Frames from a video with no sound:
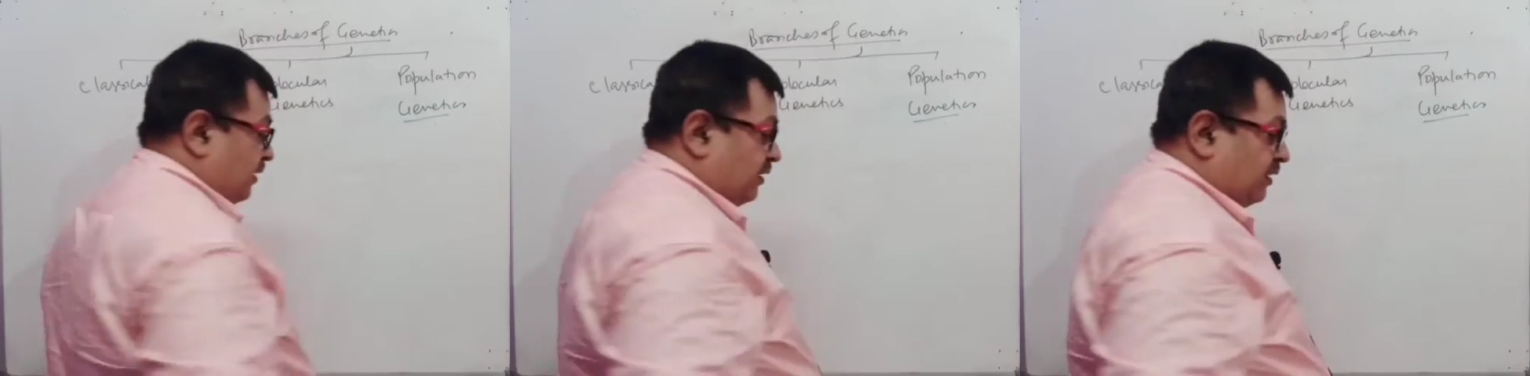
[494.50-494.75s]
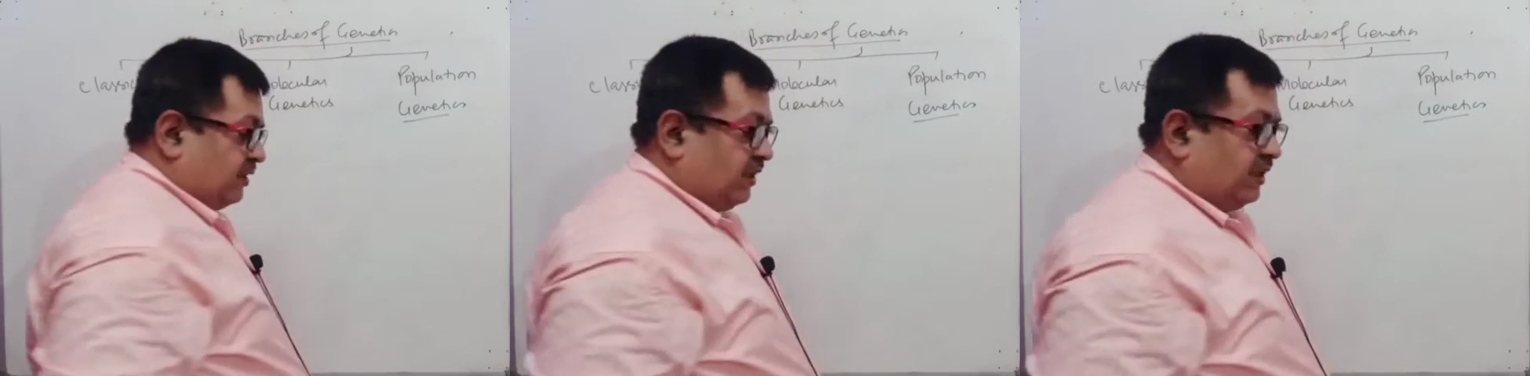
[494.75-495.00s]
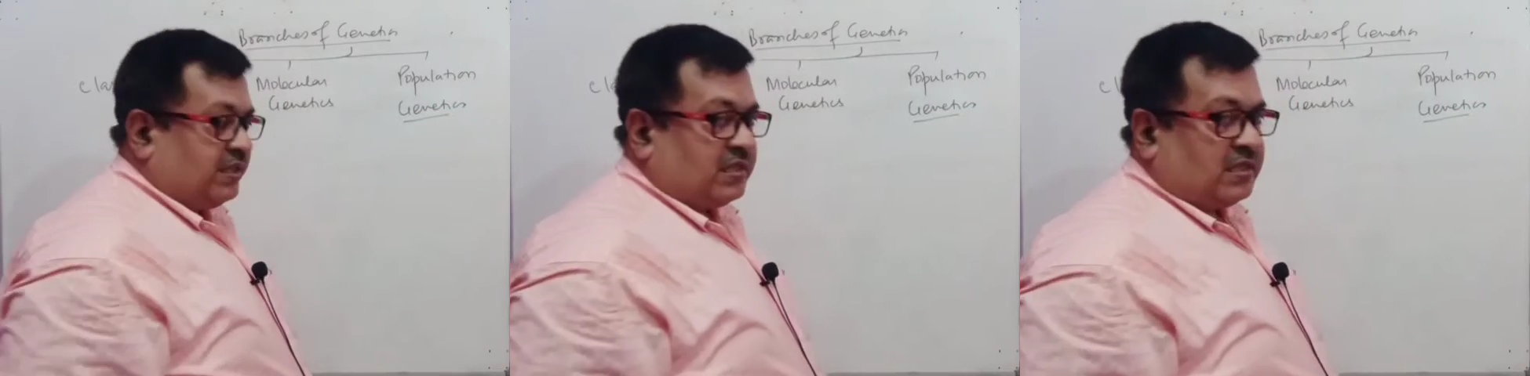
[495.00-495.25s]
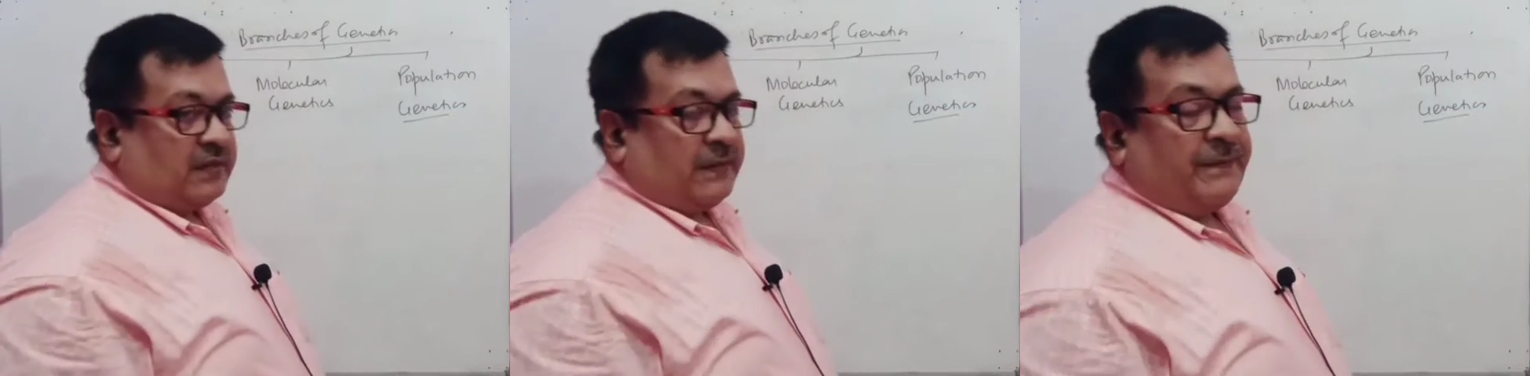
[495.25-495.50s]

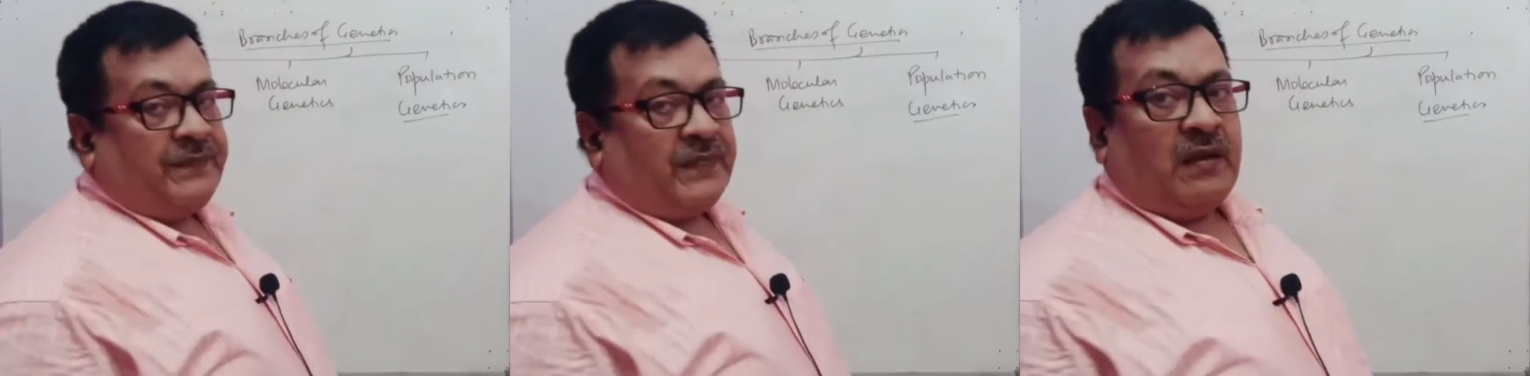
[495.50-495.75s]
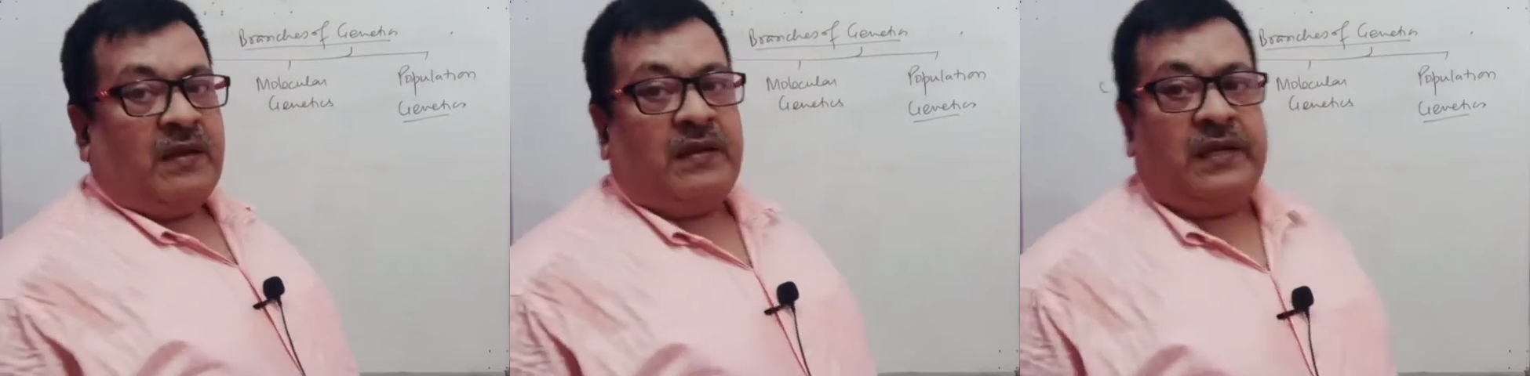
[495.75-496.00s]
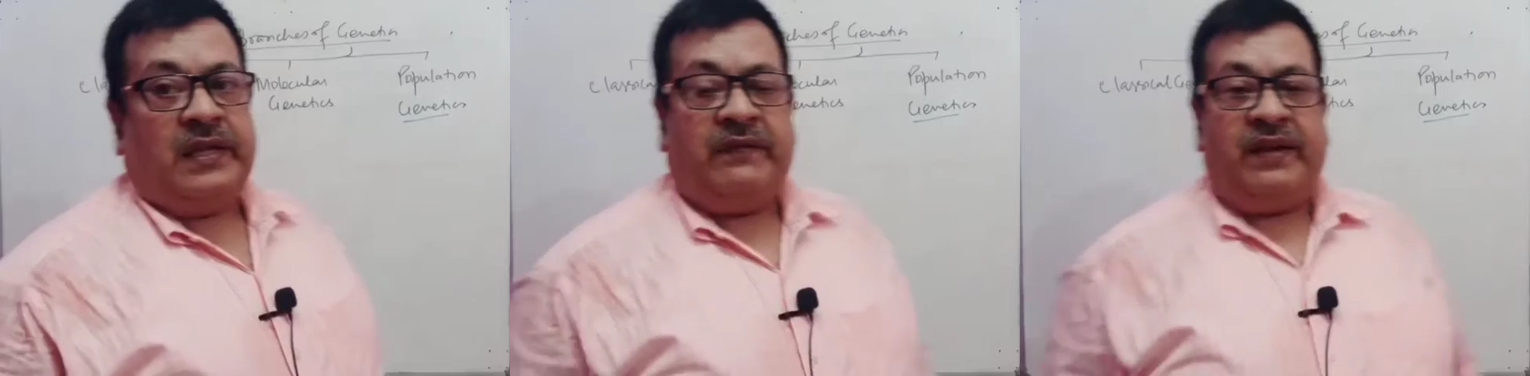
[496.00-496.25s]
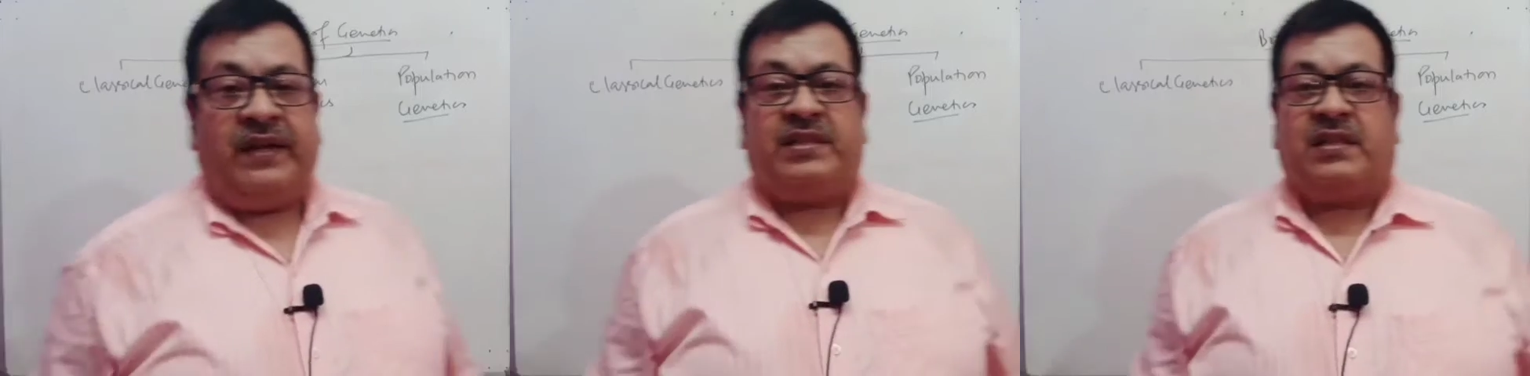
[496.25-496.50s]
Since
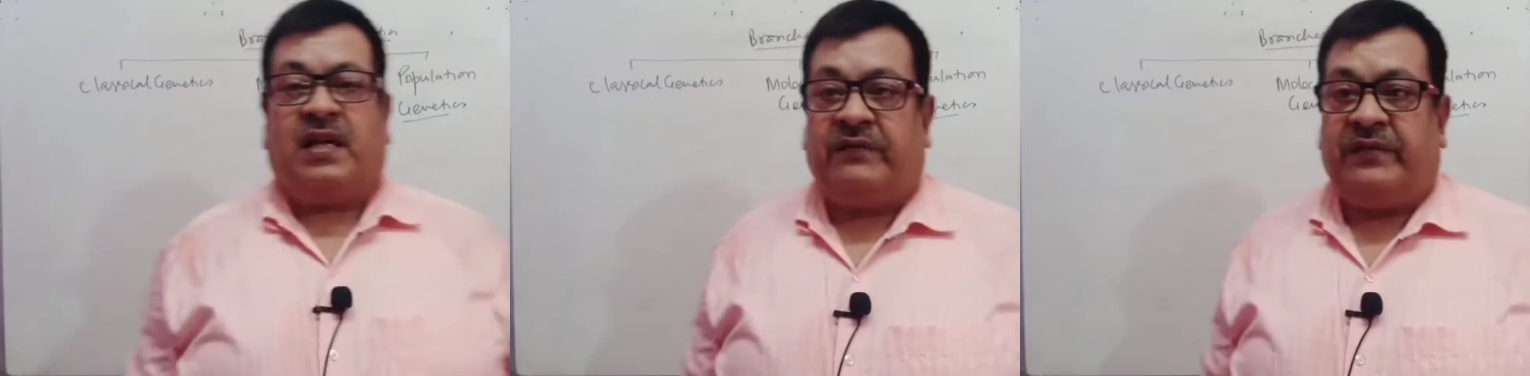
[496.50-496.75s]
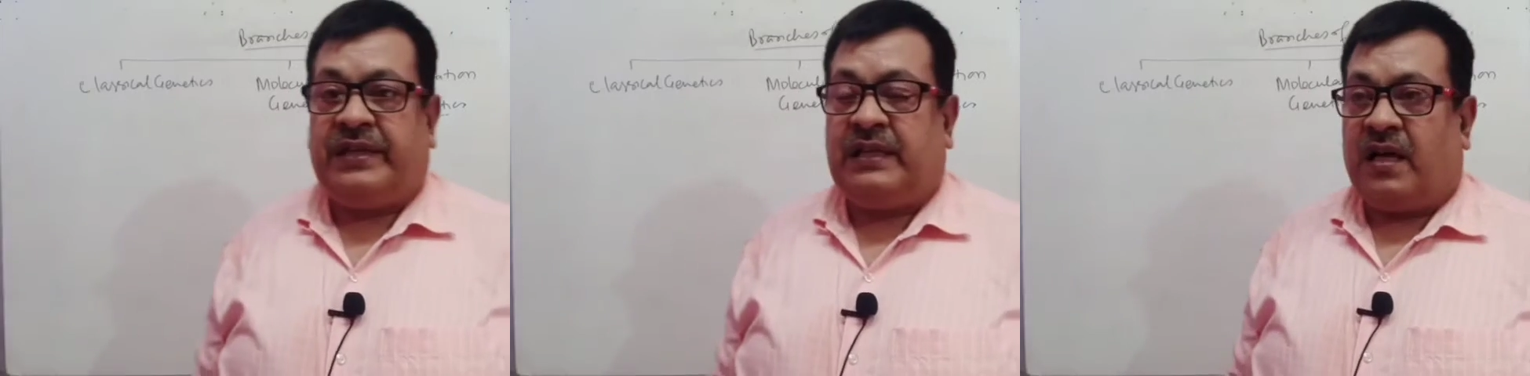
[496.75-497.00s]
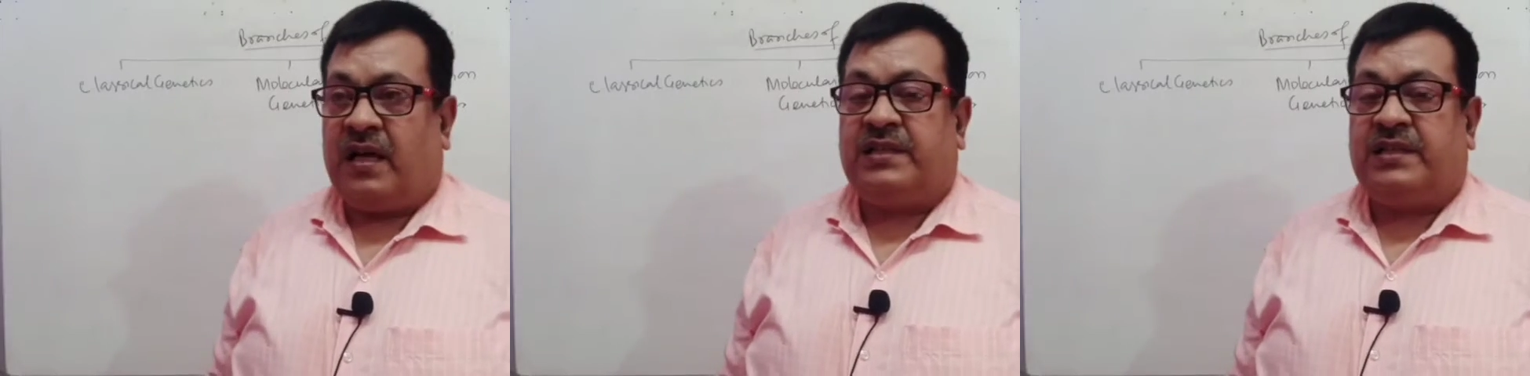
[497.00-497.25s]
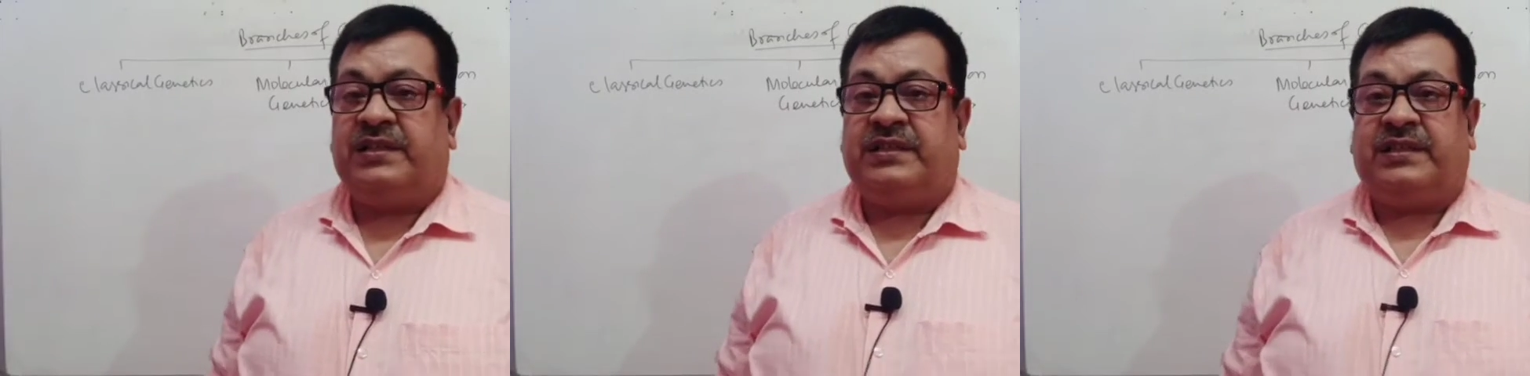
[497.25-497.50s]
events are very
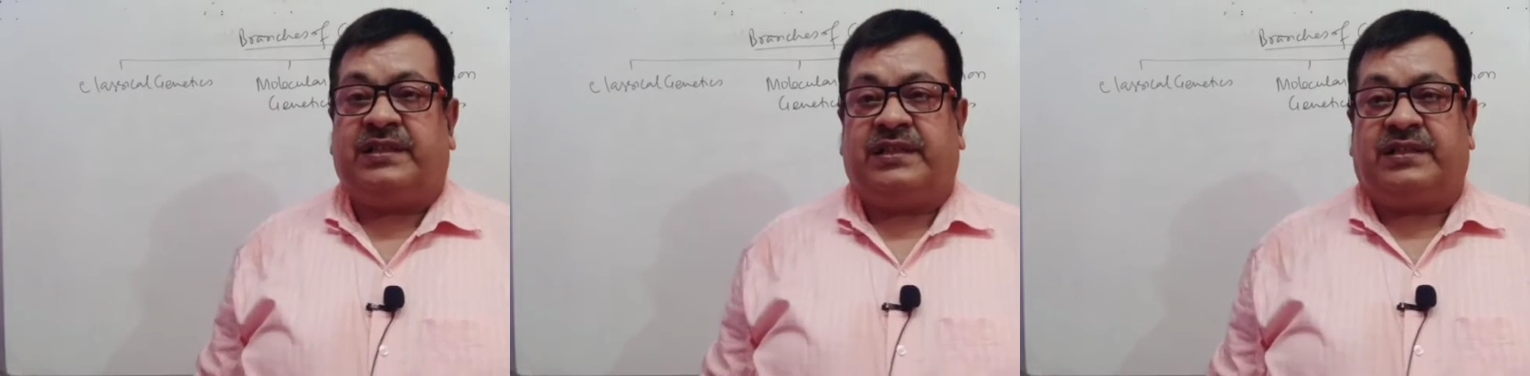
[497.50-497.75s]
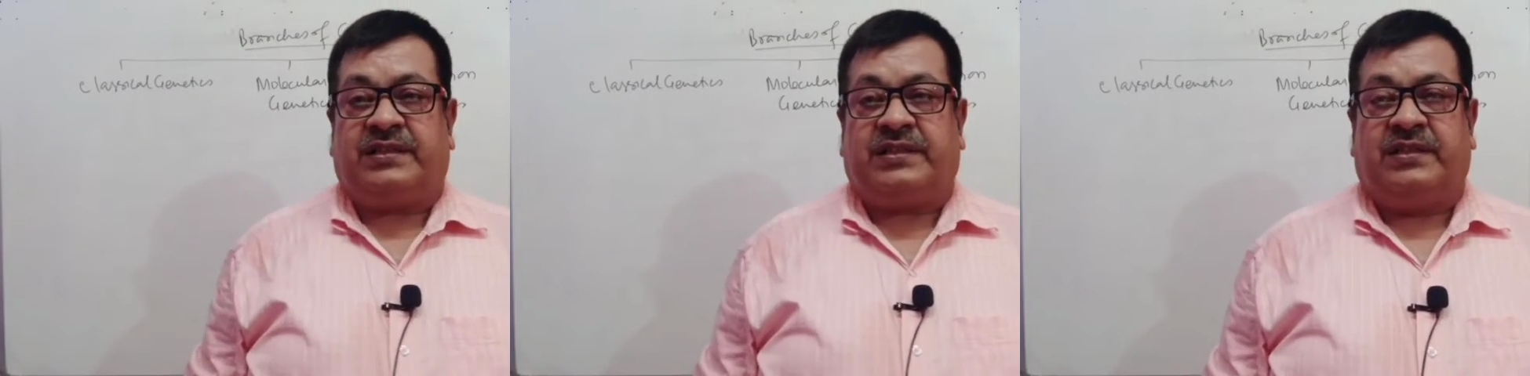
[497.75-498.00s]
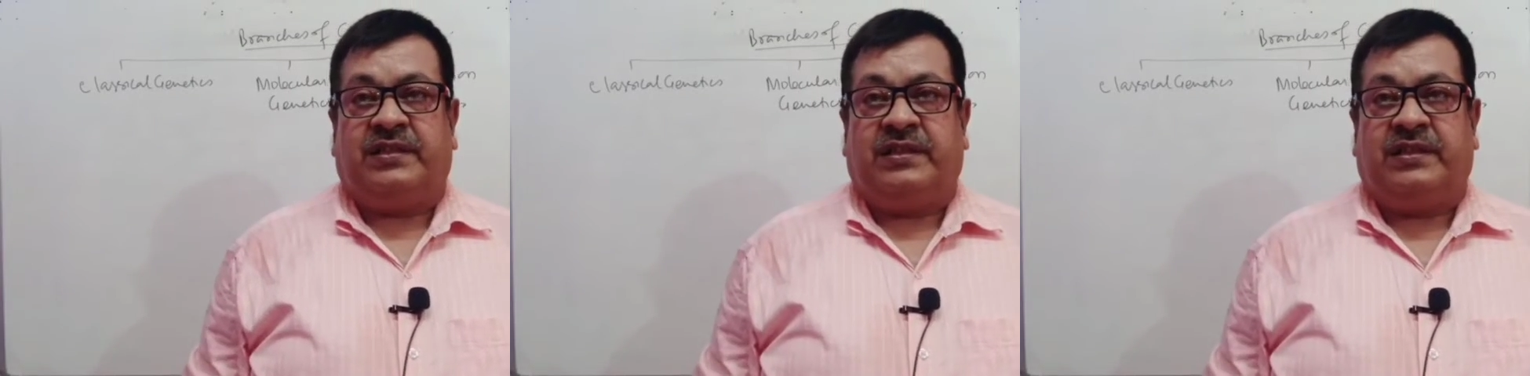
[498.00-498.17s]
large in genetics